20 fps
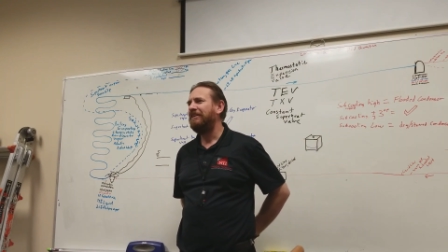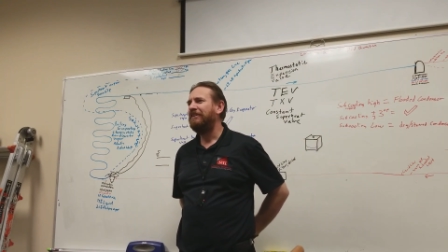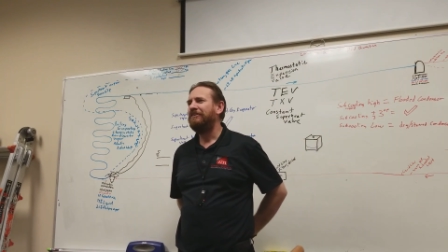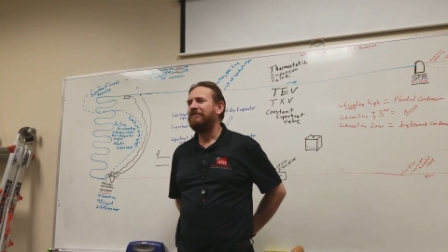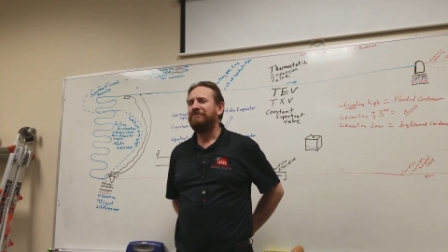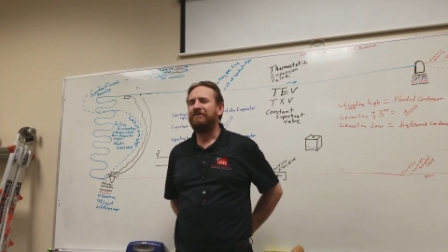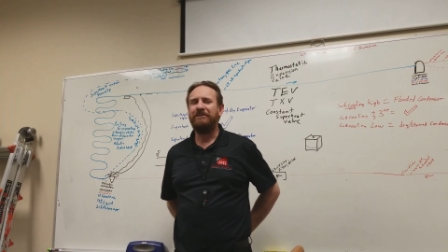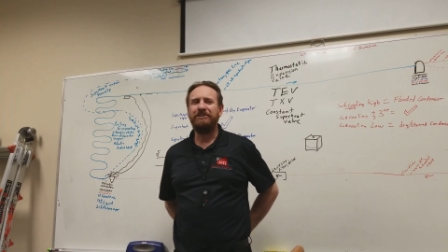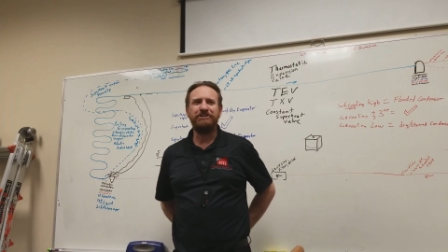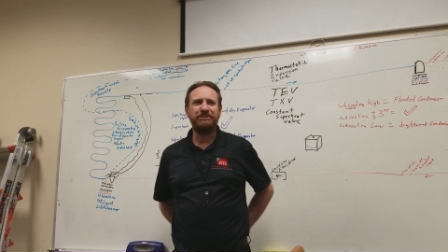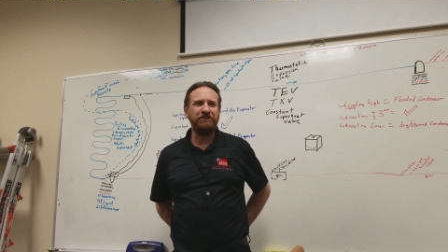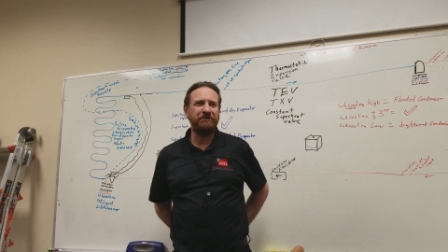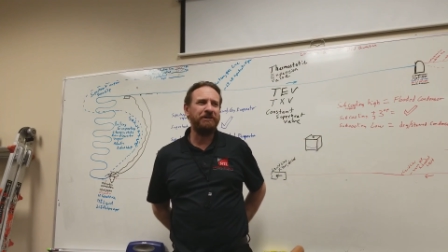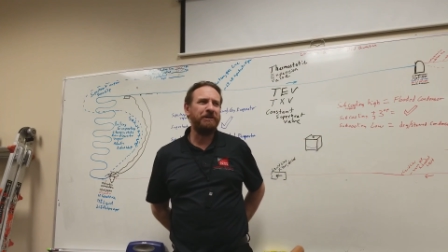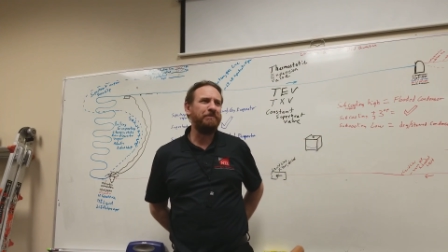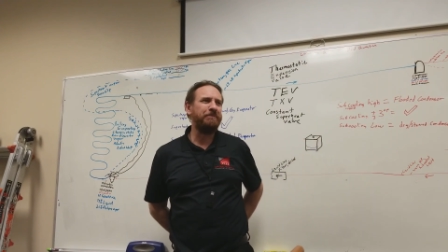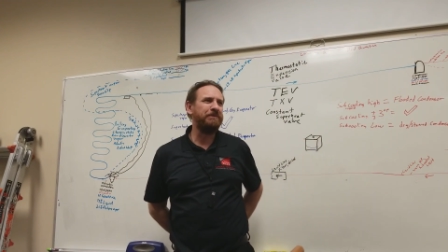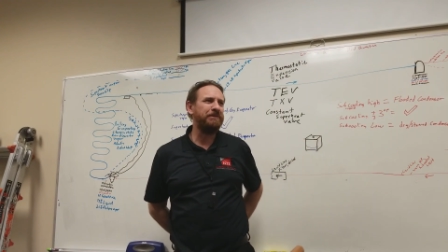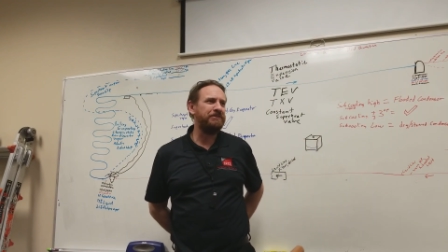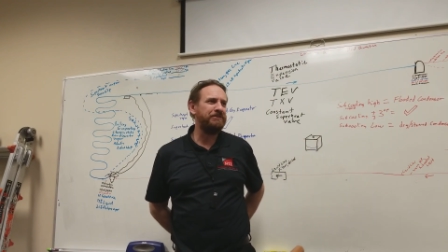So I showed
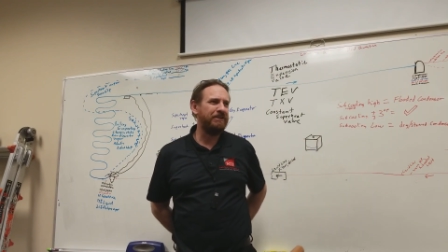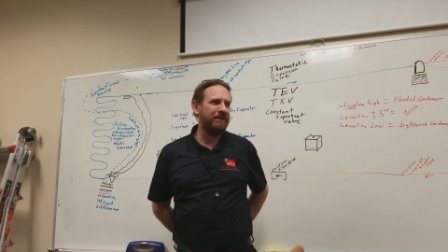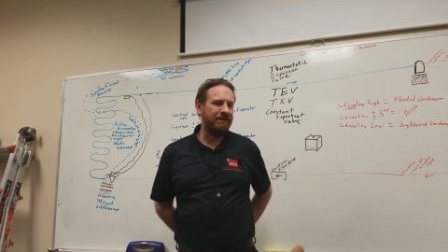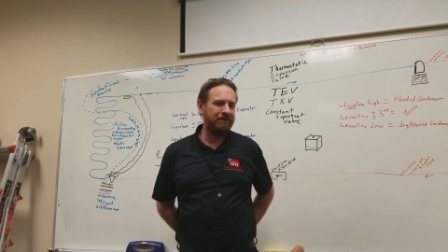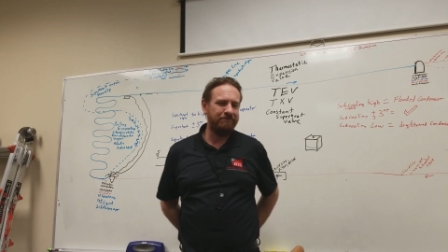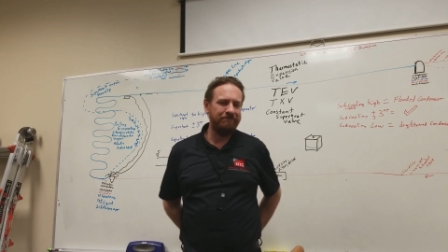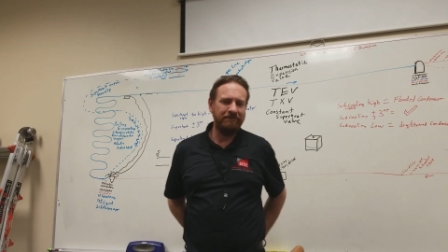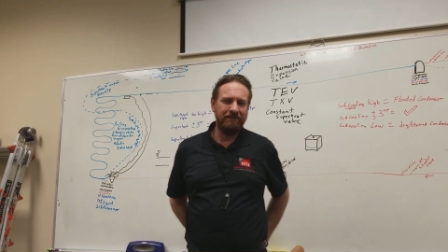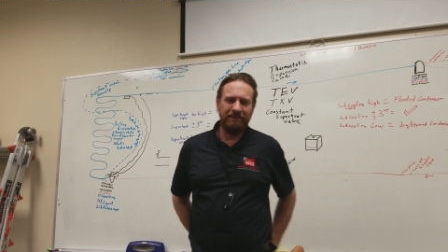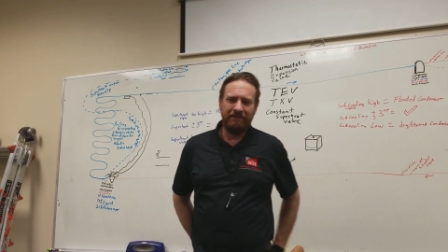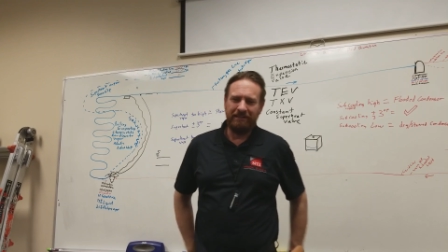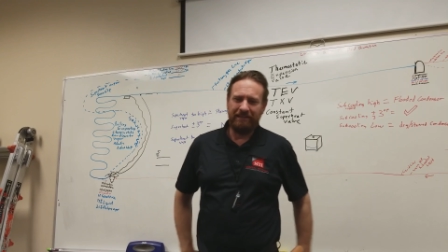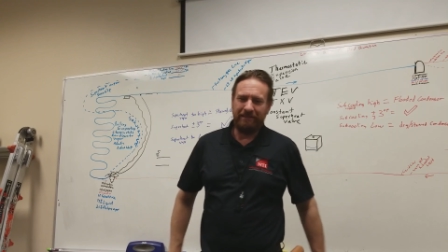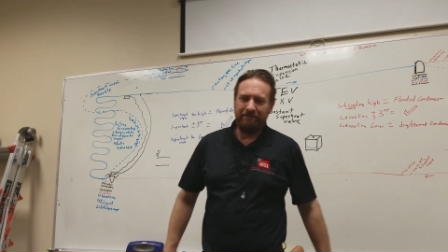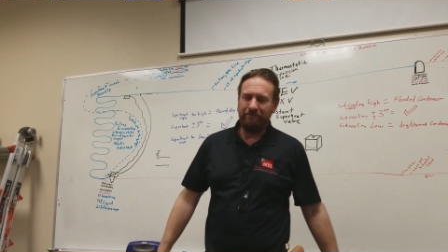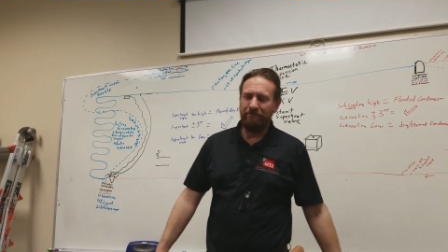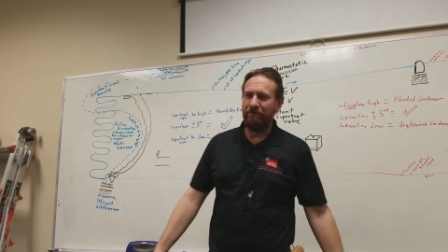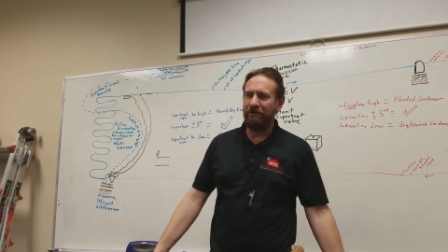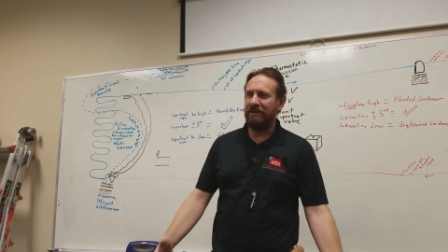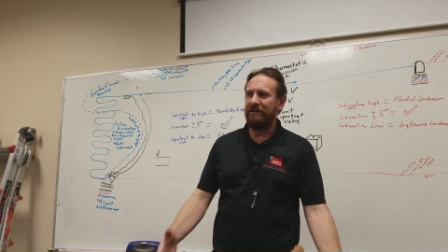up on the job
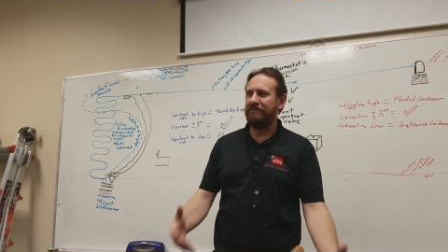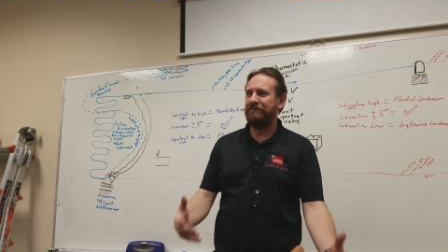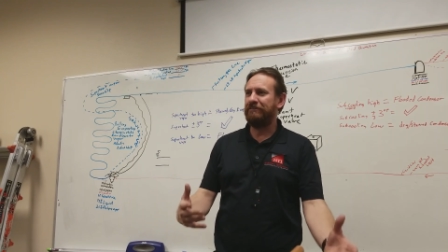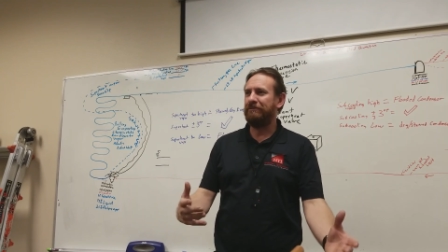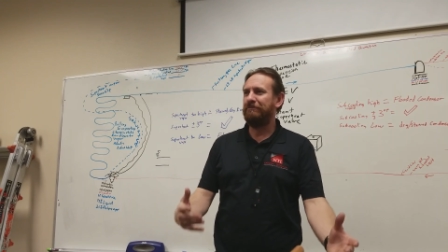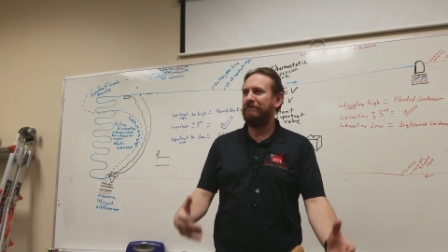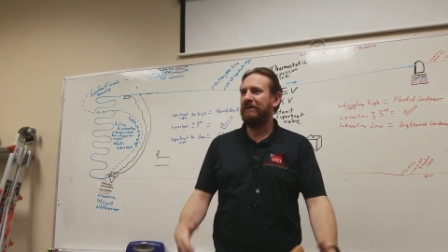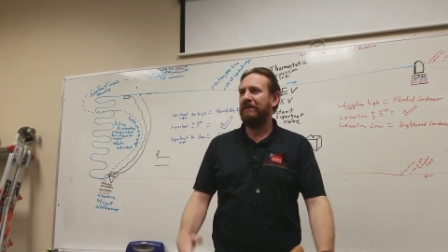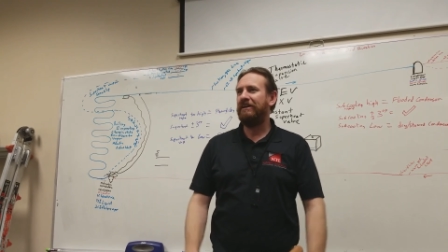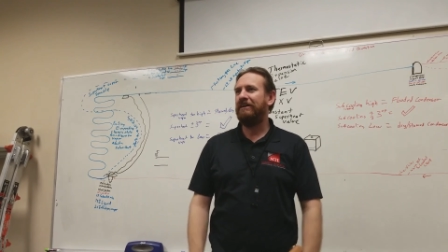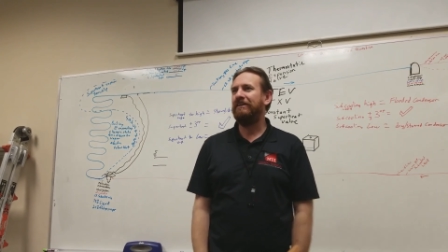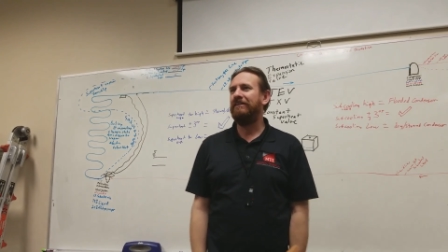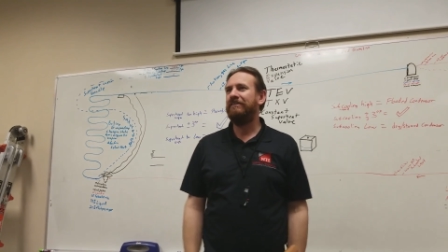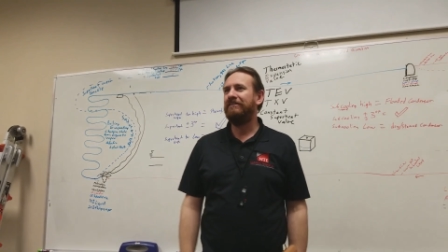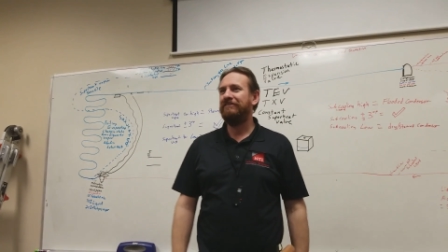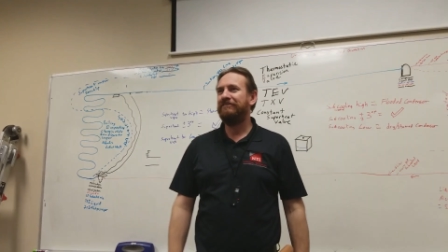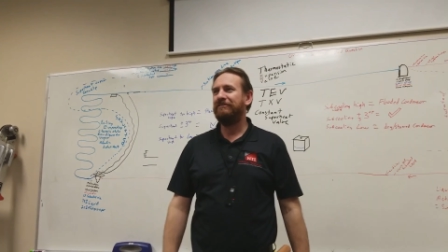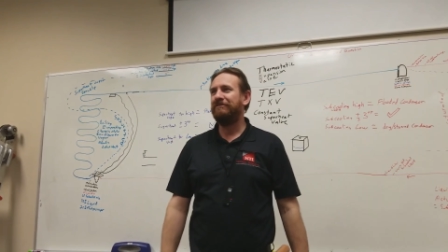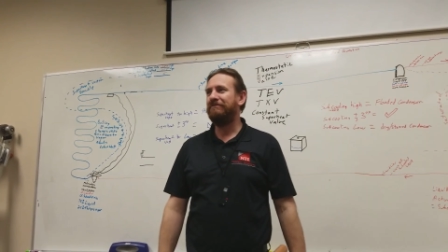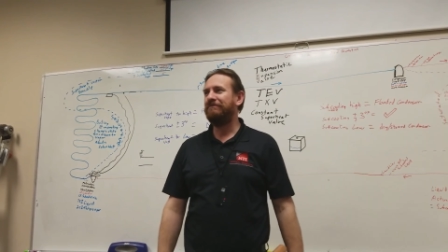and brought some uh,
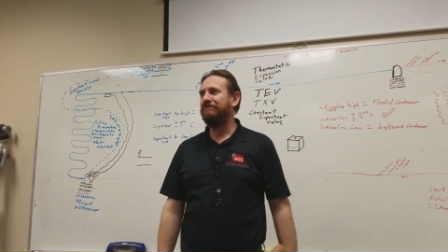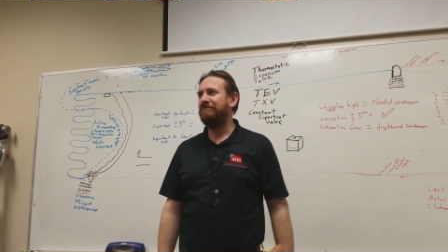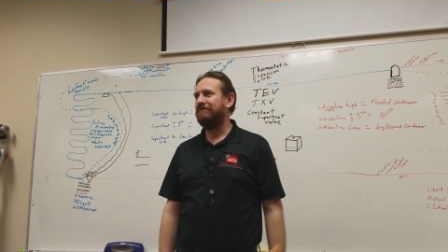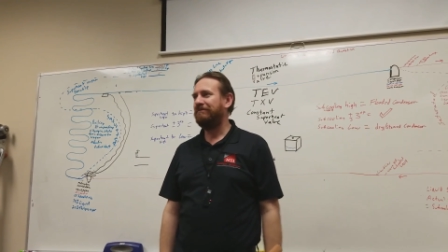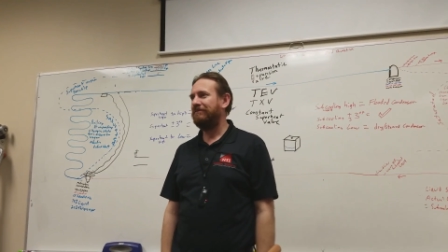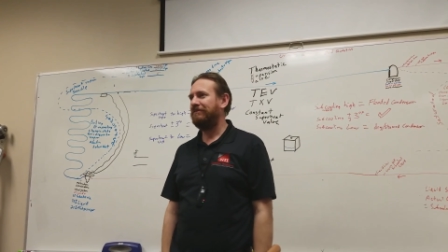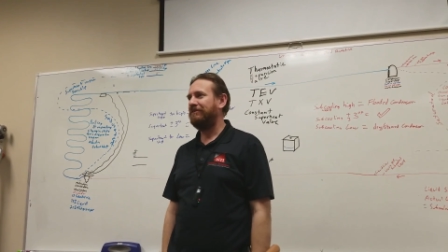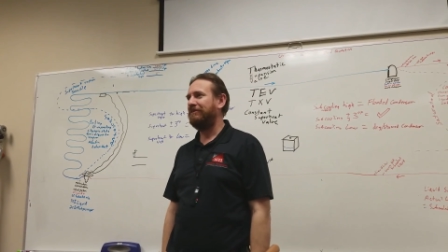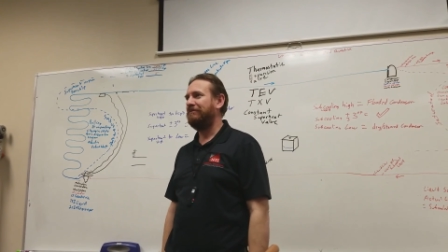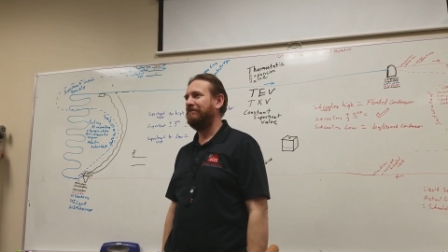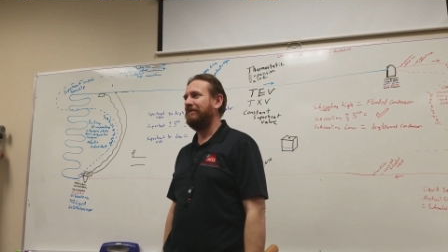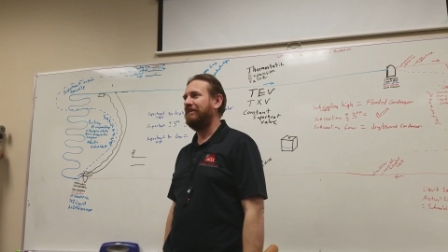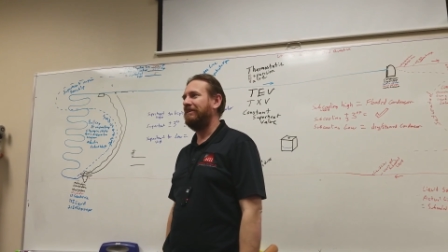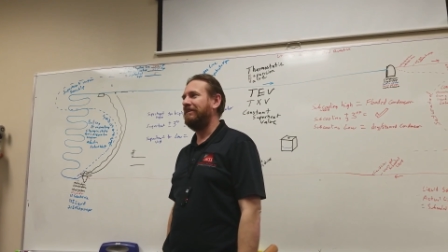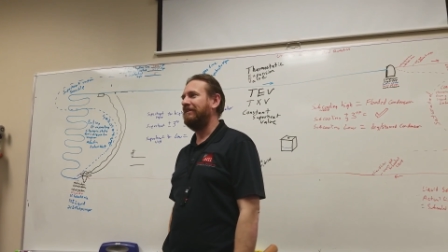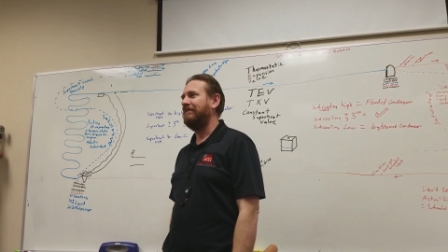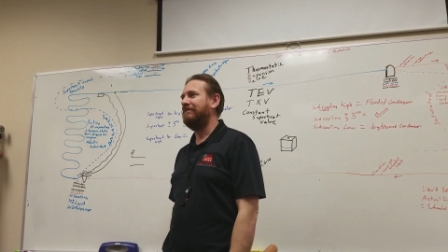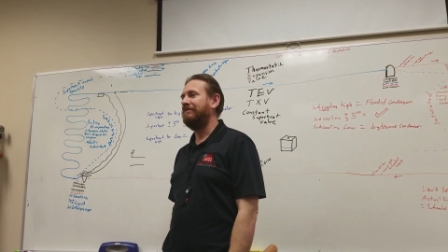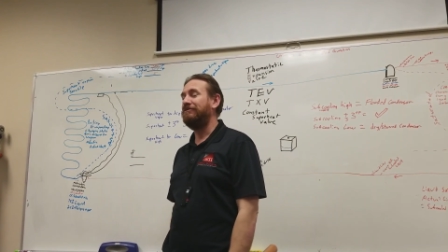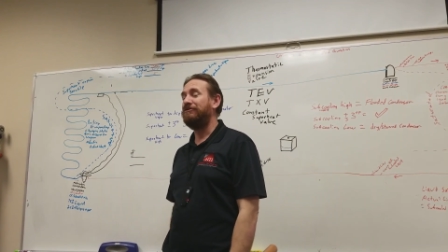some some
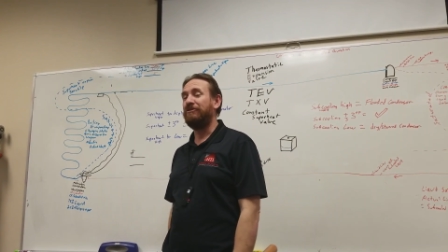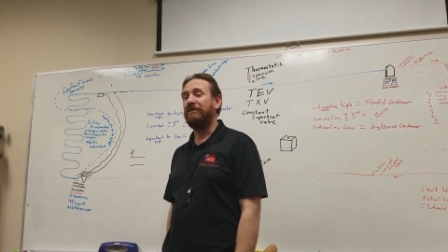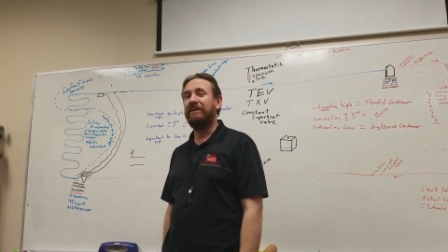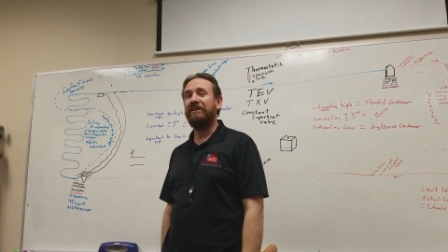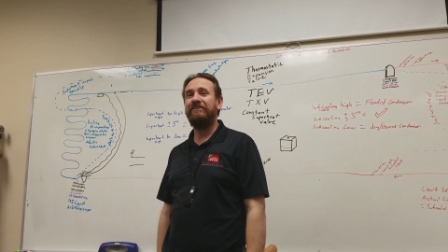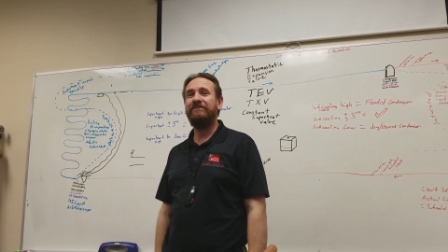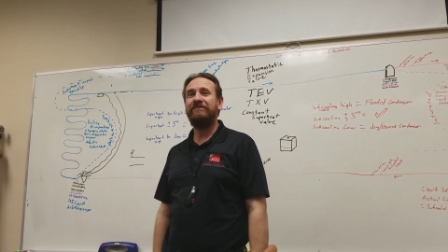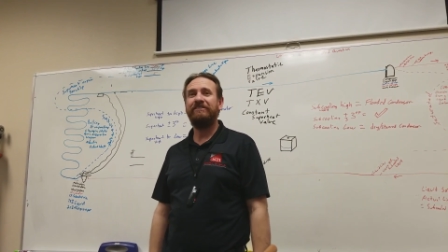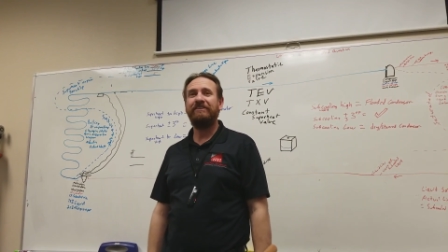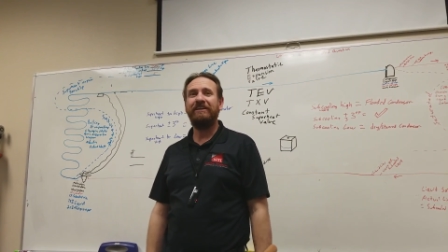uh, drinks.